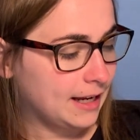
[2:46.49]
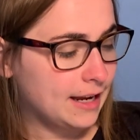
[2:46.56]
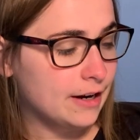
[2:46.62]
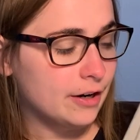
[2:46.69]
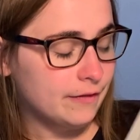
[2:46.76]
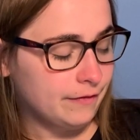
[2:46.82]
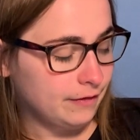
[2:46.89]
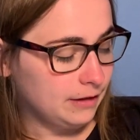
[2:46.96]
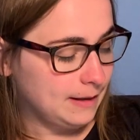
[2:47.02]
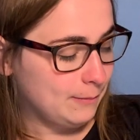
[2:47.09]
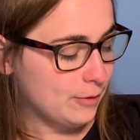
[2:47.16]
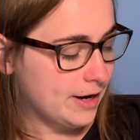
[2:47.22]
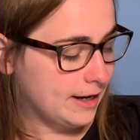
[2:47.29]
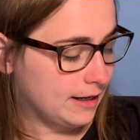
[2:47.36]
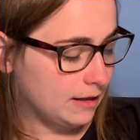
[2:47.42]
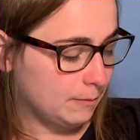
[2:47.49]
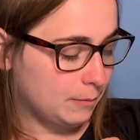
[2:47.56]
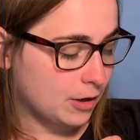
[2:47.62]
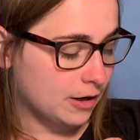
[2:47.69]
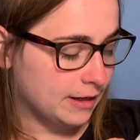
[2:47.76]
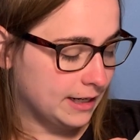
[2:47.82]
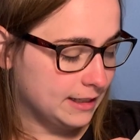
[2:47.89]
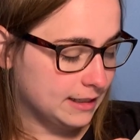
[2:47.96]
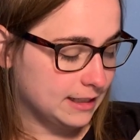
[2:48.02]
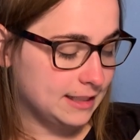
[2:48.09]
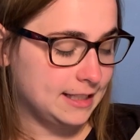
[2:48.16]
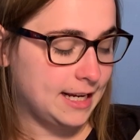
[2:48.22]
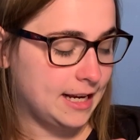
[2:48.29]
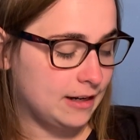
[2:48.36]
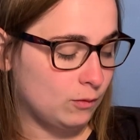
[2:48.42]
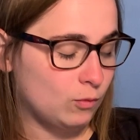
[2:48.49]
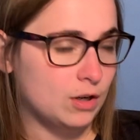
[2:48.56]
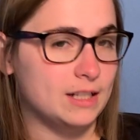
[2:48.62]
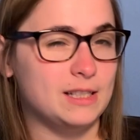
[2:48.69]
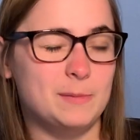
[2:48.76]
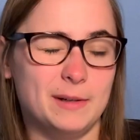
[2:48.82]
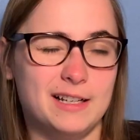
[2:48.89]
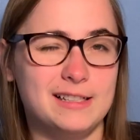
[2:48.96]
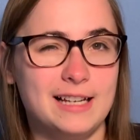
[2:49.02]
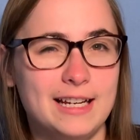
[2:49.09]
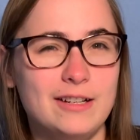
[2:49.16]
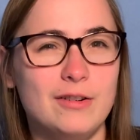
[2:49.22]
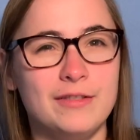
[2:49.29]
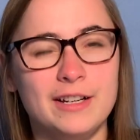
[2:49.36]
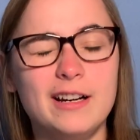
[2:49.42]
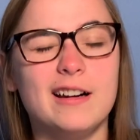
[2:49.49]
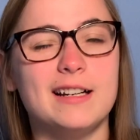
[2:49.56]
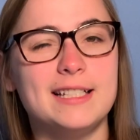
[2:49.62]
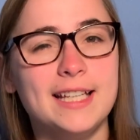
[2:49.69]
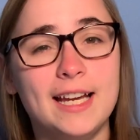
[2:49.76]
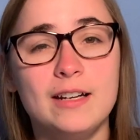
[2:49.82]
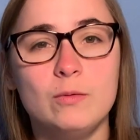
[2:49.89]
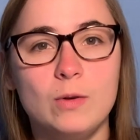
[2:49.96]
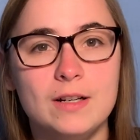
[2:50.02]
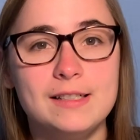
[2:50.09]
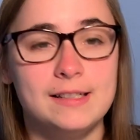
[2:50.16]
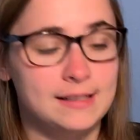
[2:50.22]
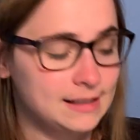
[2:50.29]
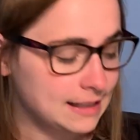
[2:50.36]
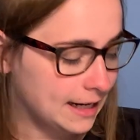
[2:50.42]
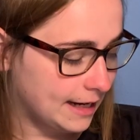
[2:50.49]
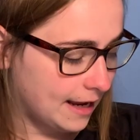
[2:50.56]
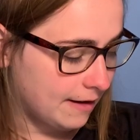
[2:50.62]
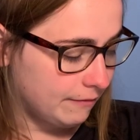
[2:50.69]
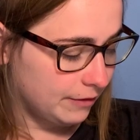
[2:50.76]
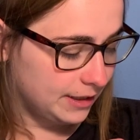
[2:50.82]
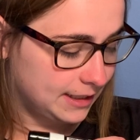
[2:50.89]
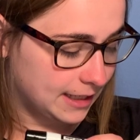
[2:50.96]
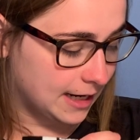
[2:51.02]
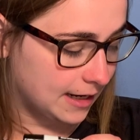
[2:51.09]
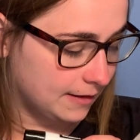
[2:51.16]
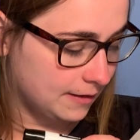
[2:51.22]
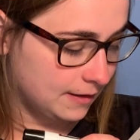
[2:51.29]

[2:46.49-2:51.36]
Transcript: carefully break it apart into 10 ones because I know there are 10 ones inside every 10.